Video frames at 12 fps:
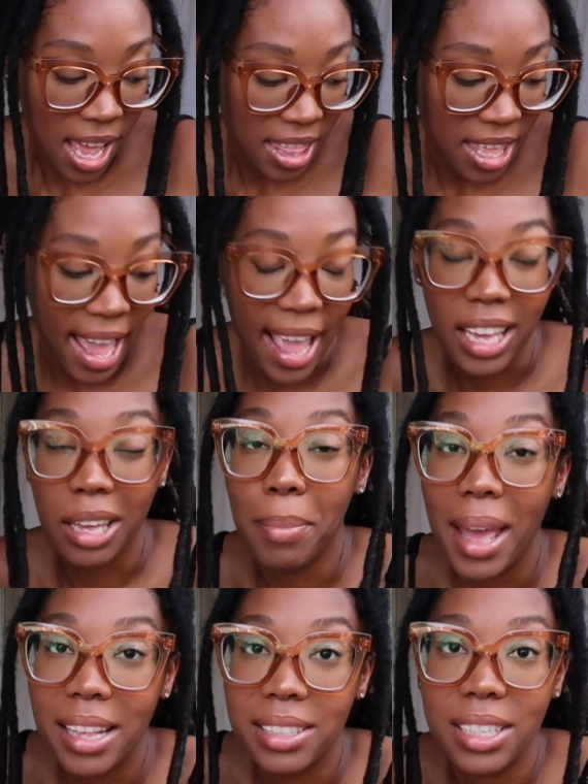the hanging
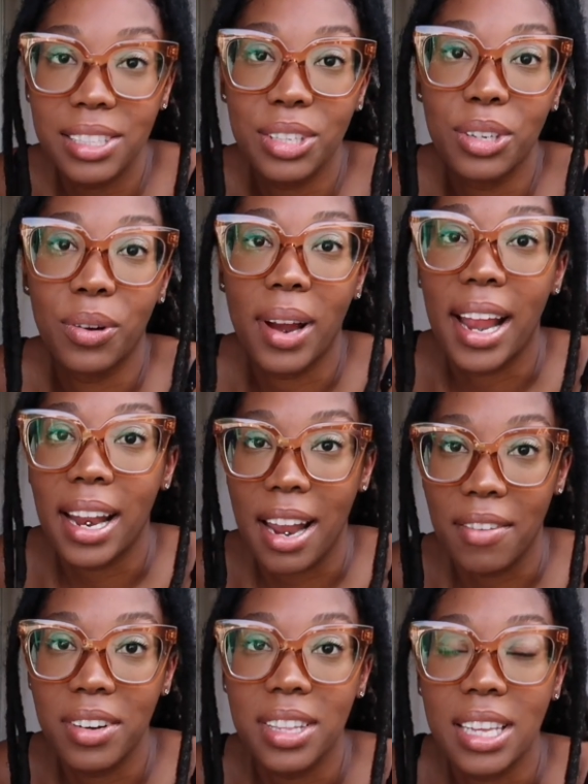baskets are great,
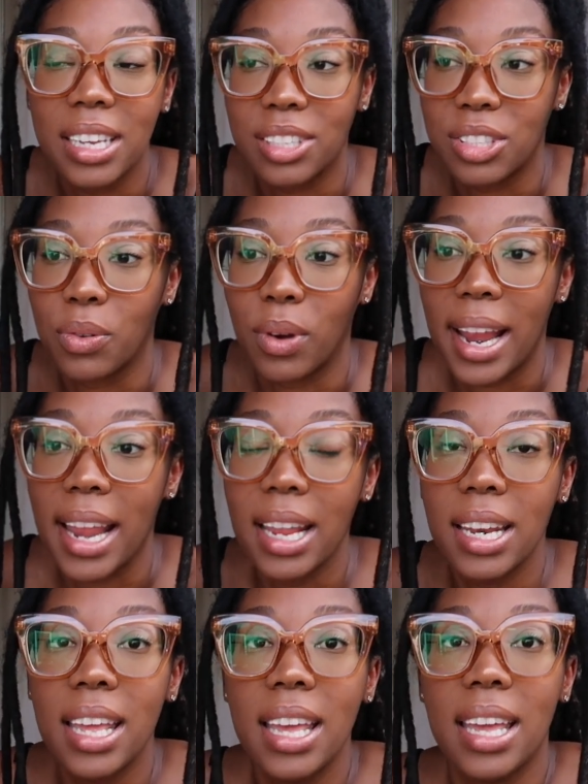everything is great.
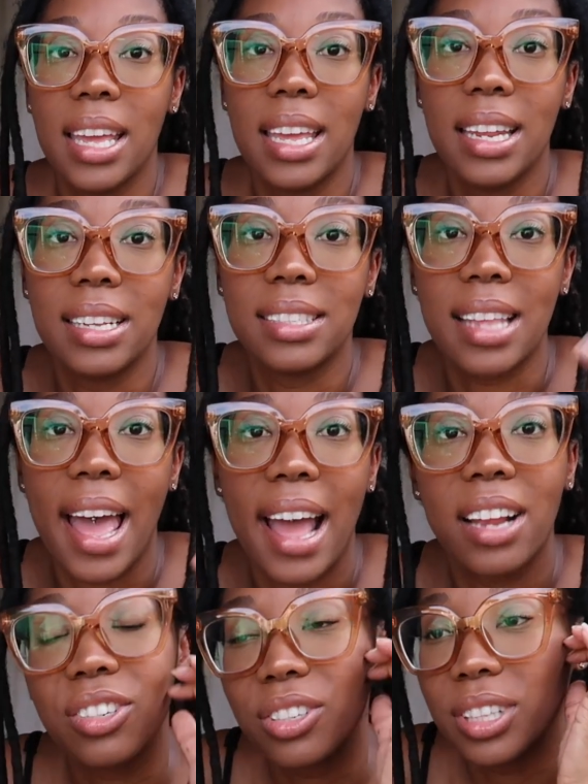It is
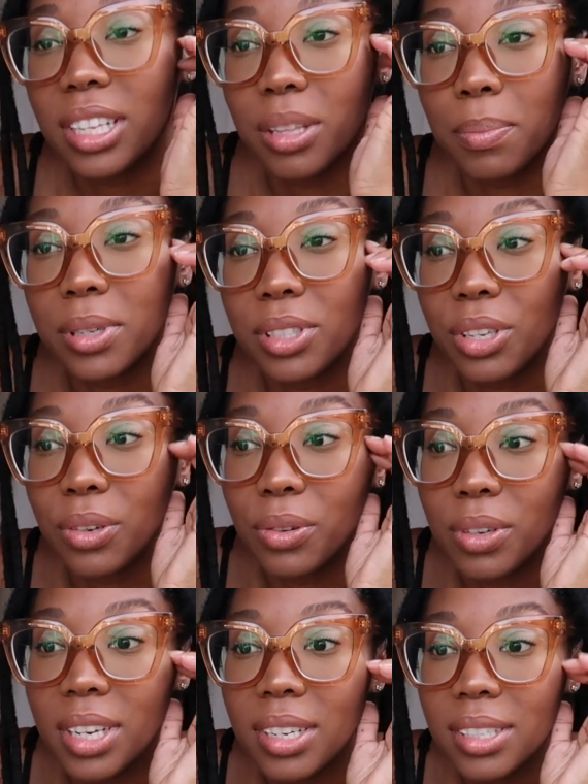actually the
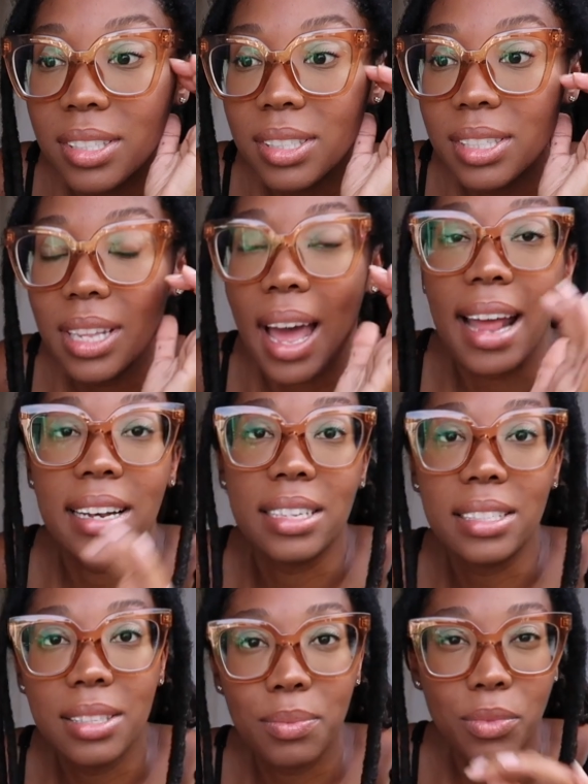petunias. I
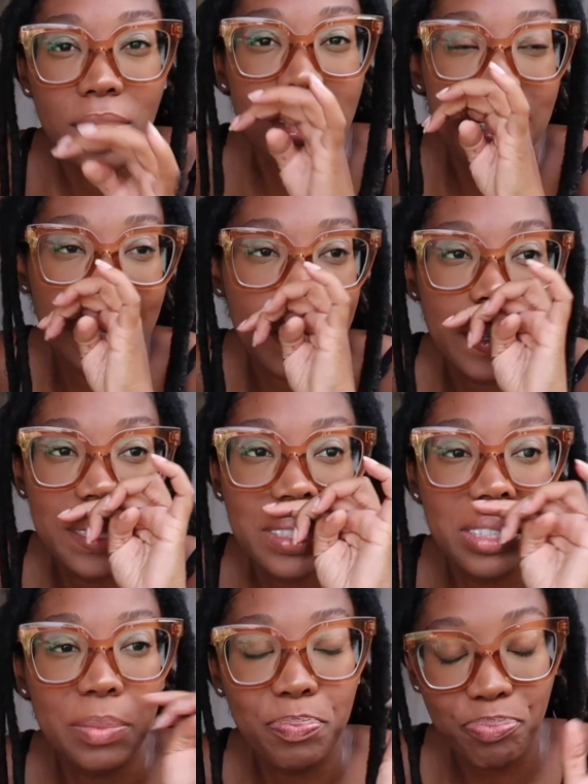did some research